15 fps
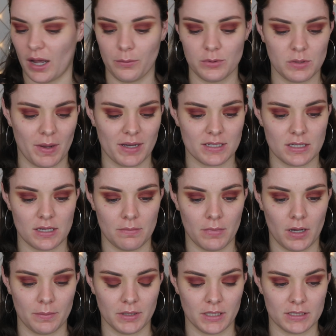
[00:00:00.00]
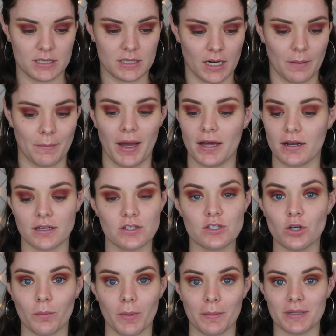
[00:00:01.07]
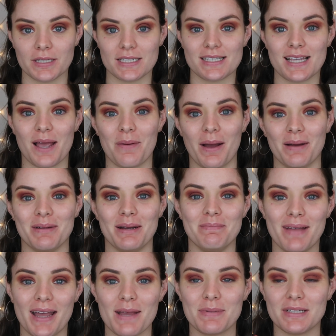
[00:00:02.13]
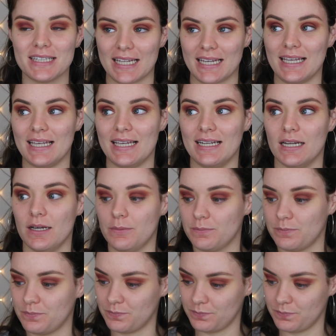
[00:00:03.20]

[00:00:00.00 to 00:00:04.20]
I was about to say Maybelline Stay Matte, it's not Maybelline Stay Matte, my Maybelline